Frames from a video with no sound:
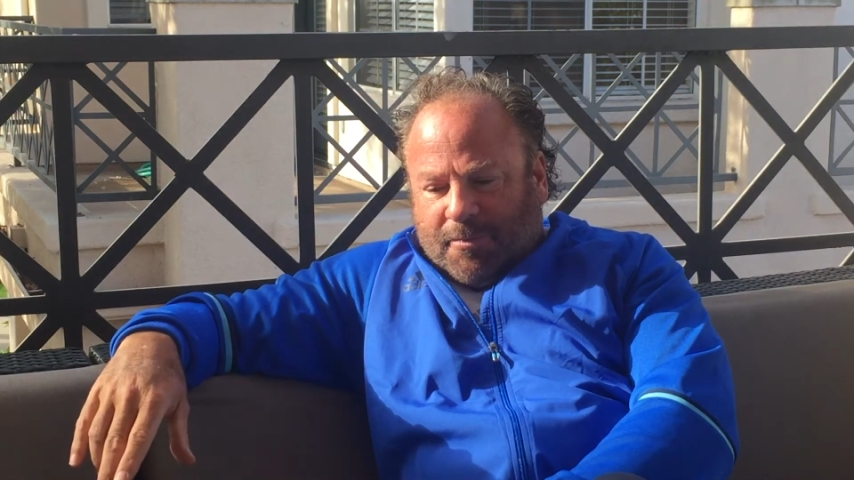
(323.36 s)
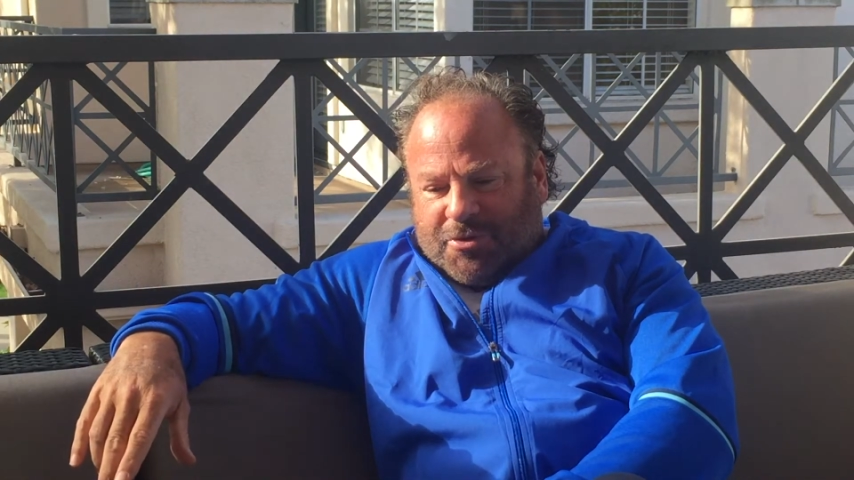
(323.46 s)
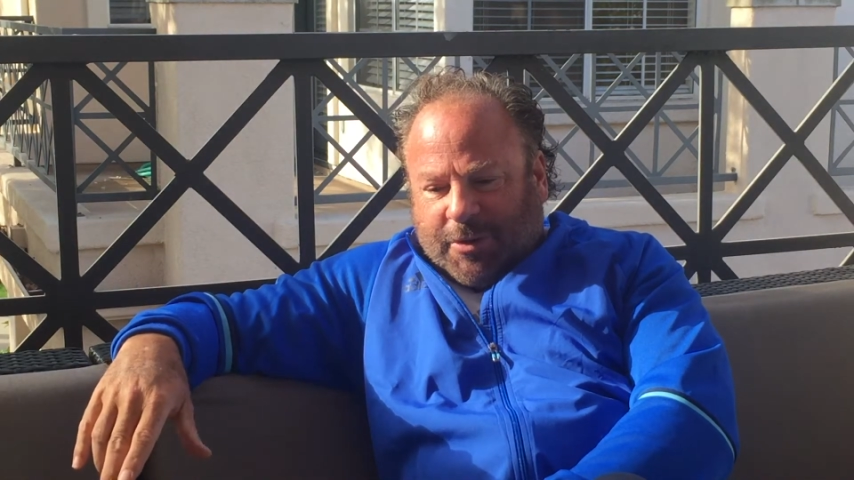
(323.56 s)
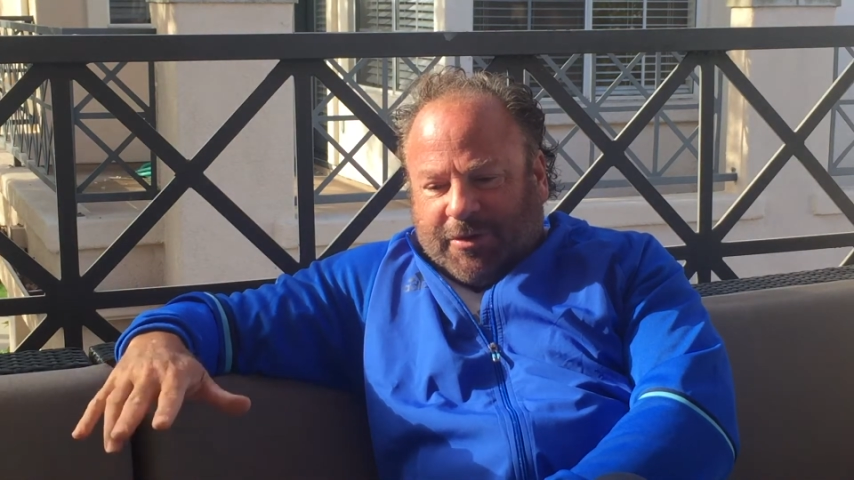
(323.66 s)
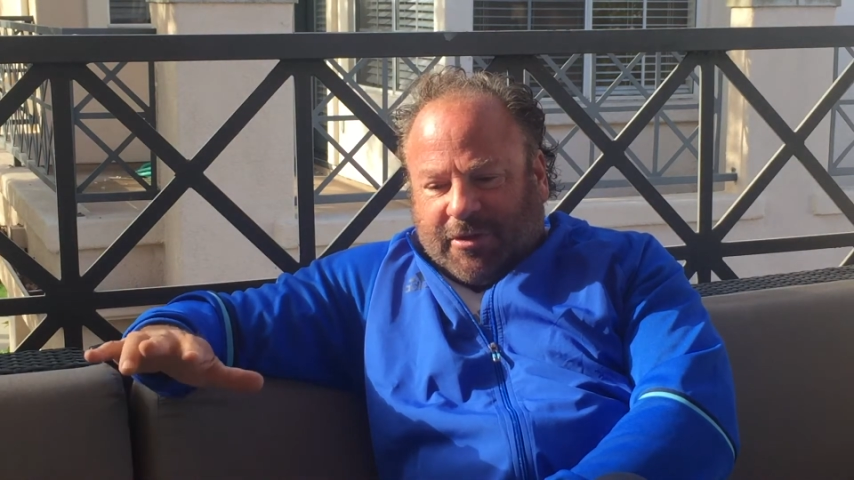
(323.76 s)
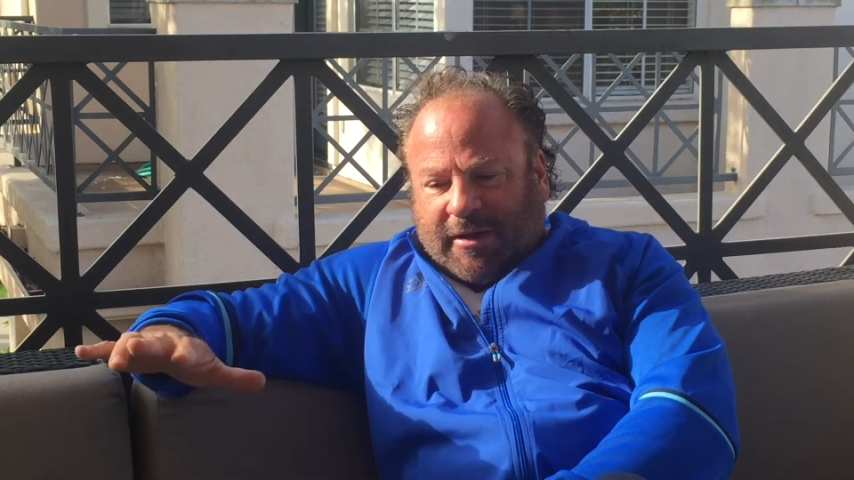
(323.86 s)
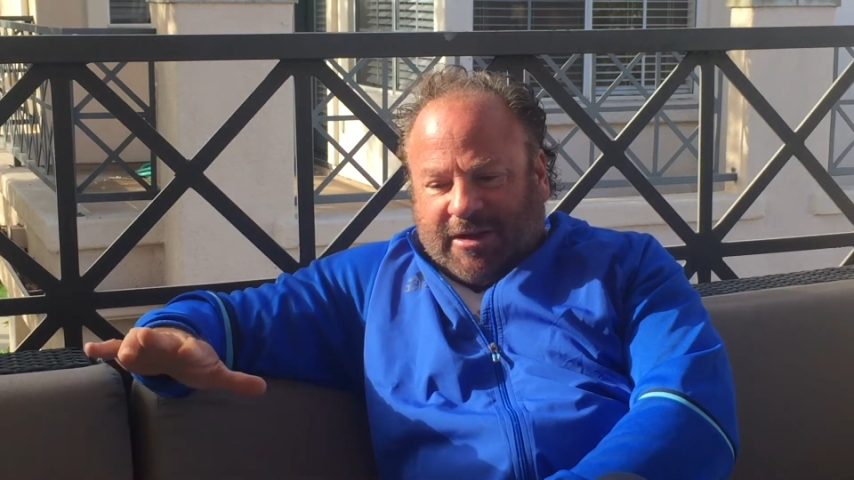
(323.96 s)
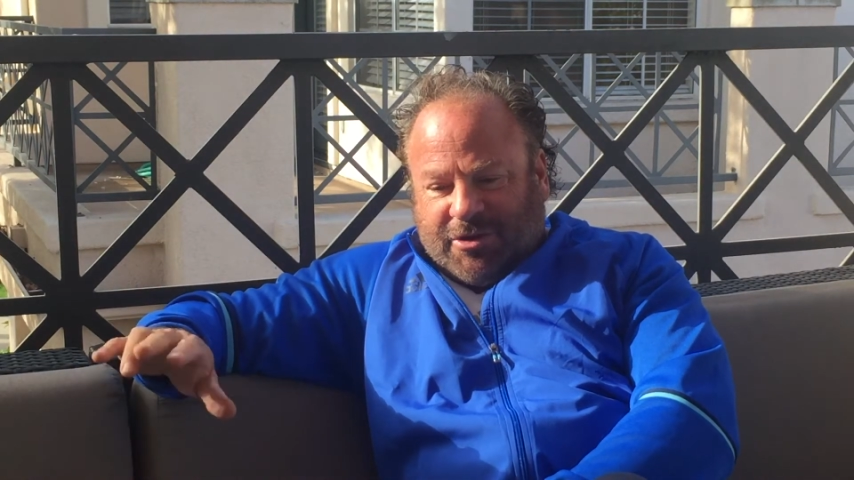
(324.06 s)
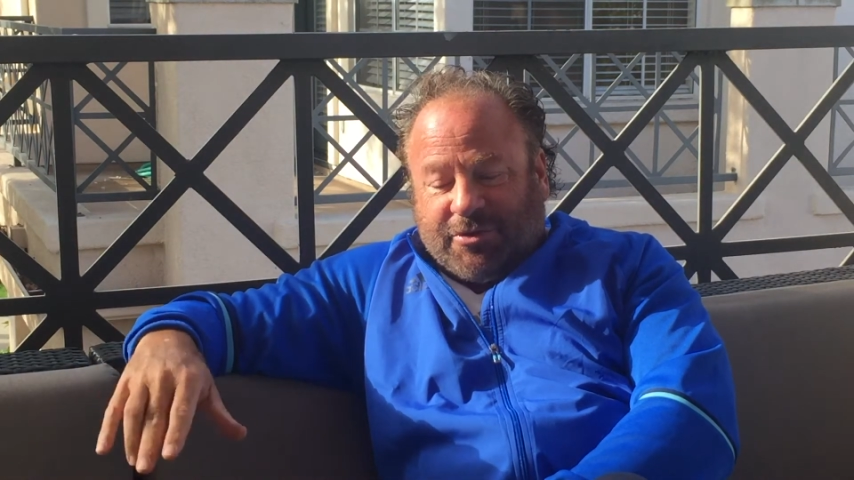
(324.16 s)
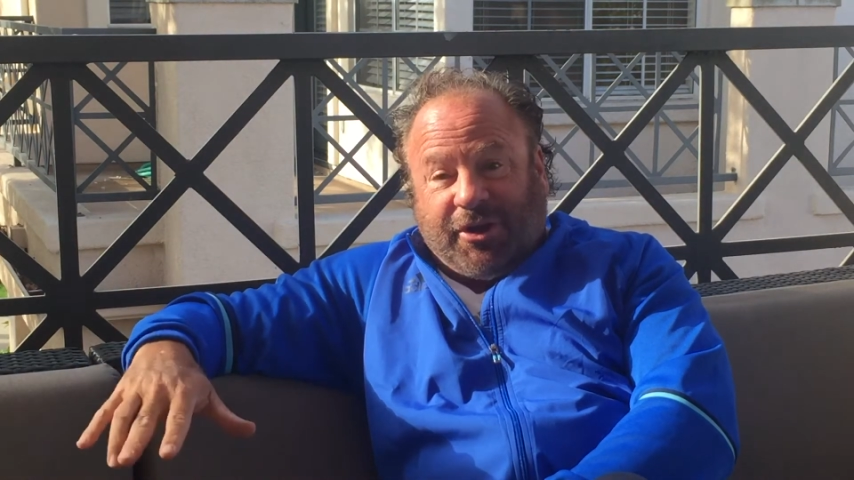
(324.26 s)
she was
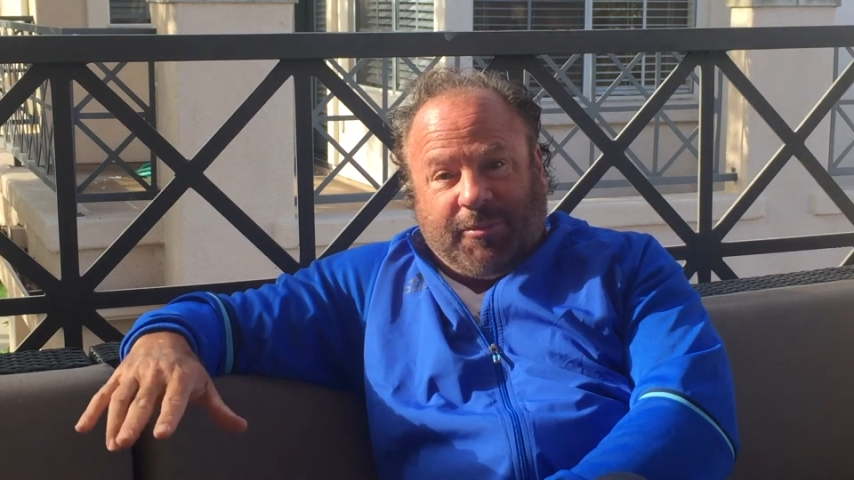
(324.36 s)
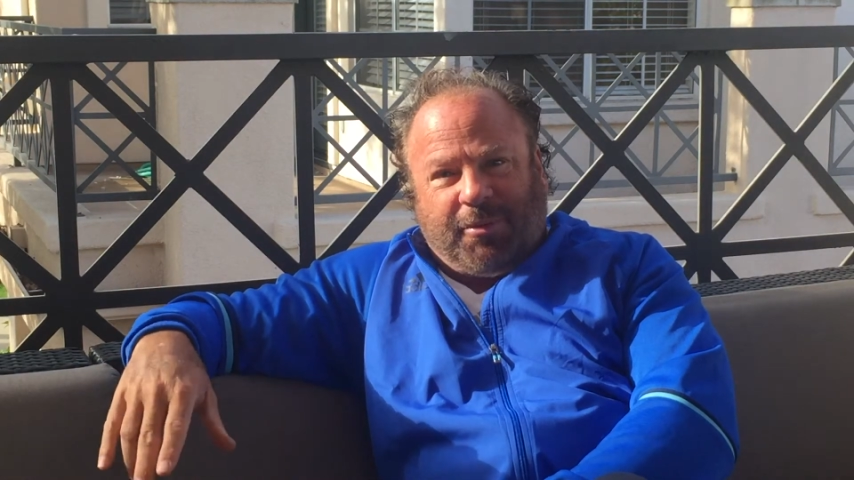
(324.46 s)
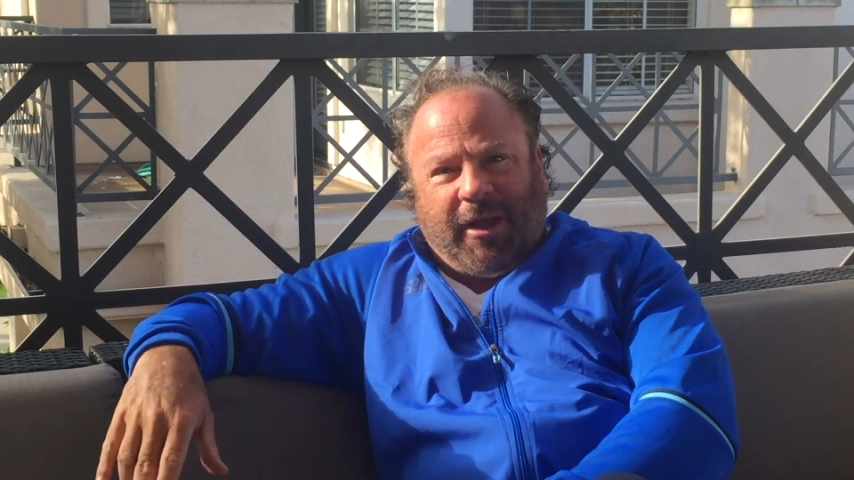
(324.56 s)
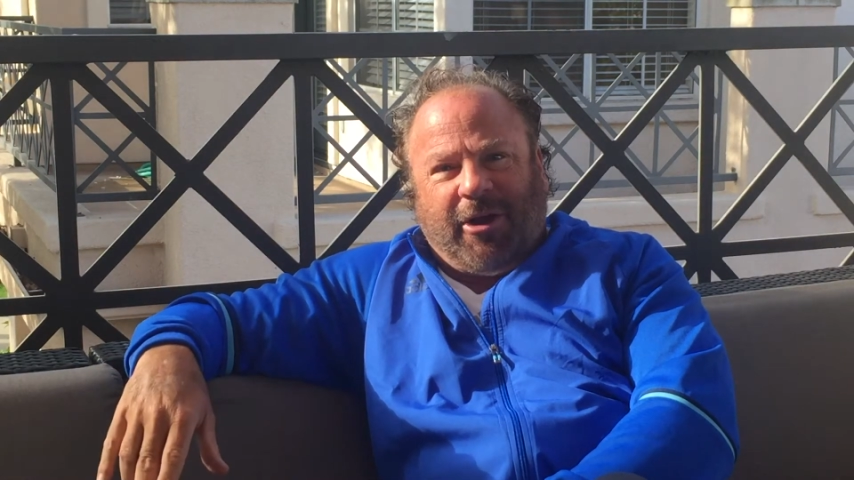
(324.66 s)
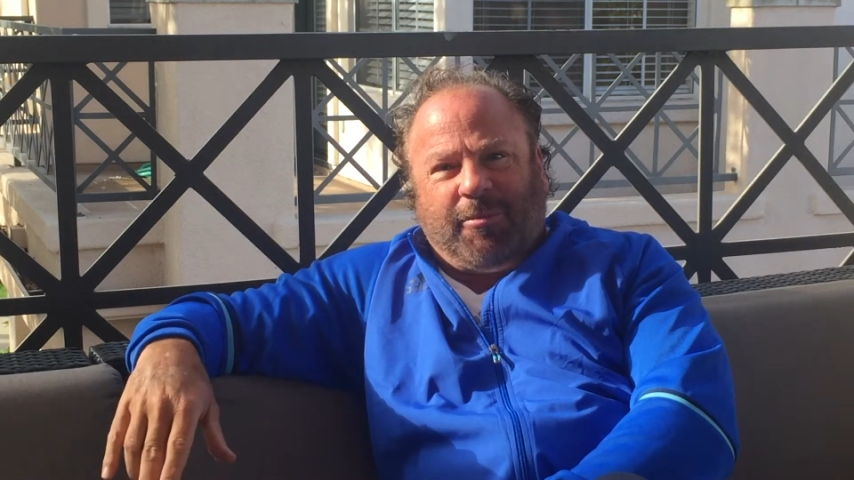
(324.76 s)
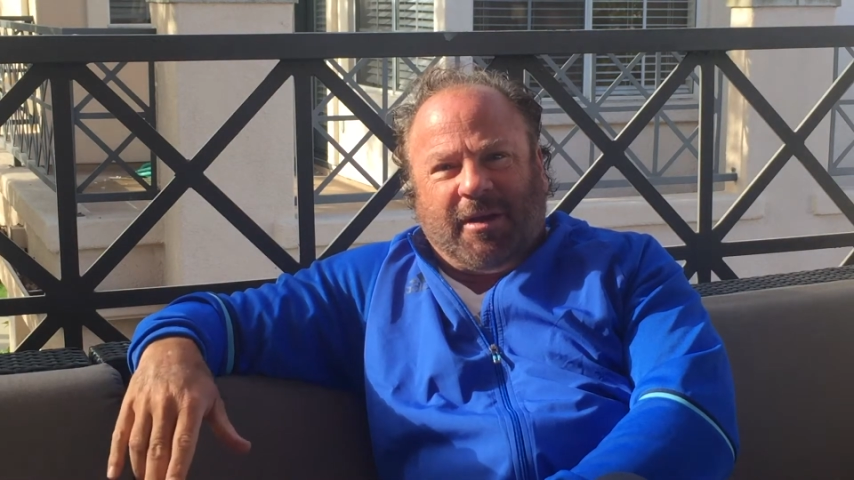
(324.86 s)
lucky. She was a good player,